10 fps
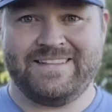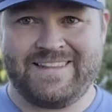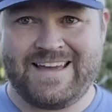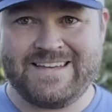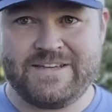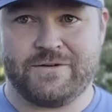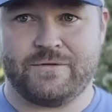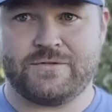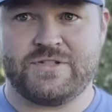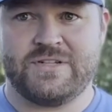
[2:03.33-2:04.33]
light
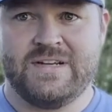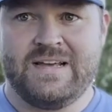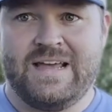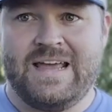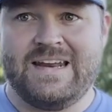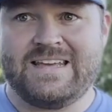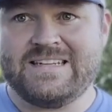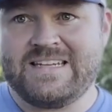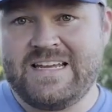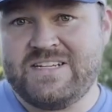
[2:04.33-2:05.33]
years, and it
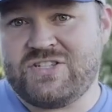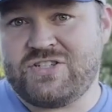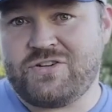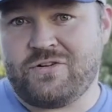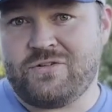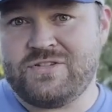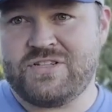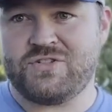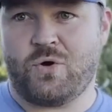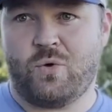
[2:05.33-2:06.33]
contains stars
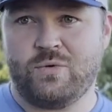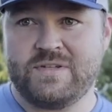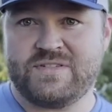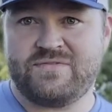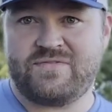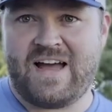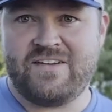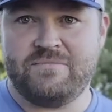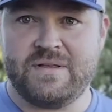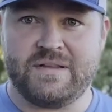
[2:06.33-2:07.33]
as old as
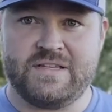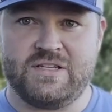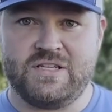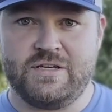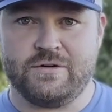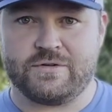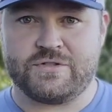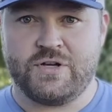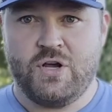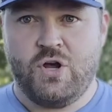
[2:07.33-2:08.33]
5 million
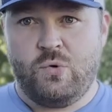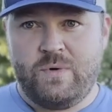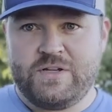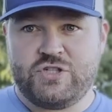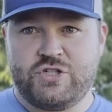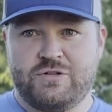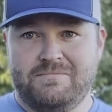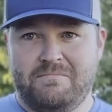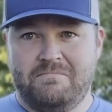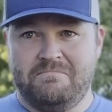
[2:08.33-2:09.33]
years, which
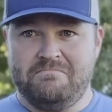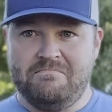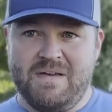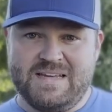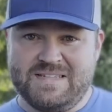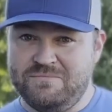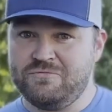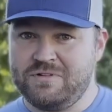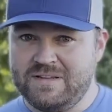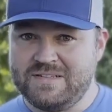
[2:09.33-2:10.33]
makes
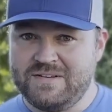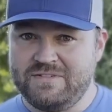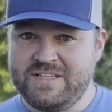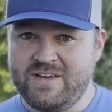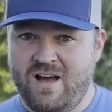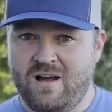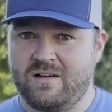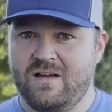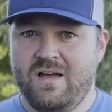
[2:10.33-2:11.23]
them relatively young.